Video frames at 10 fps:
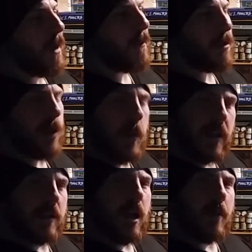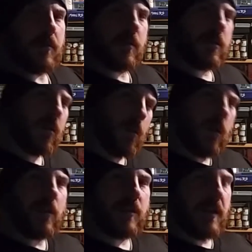about for so many times, because it's another
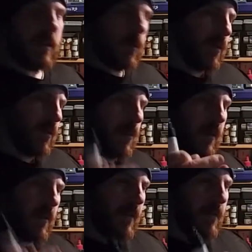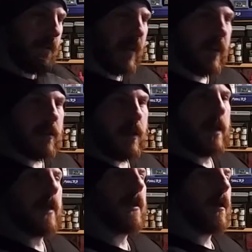one of those letters where there's so many different things
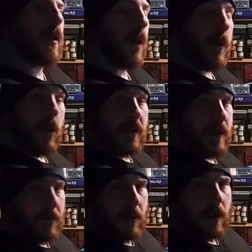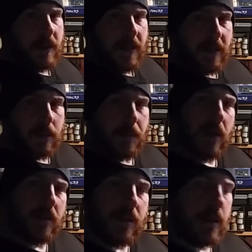going on and different ideas
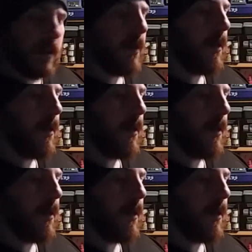about it.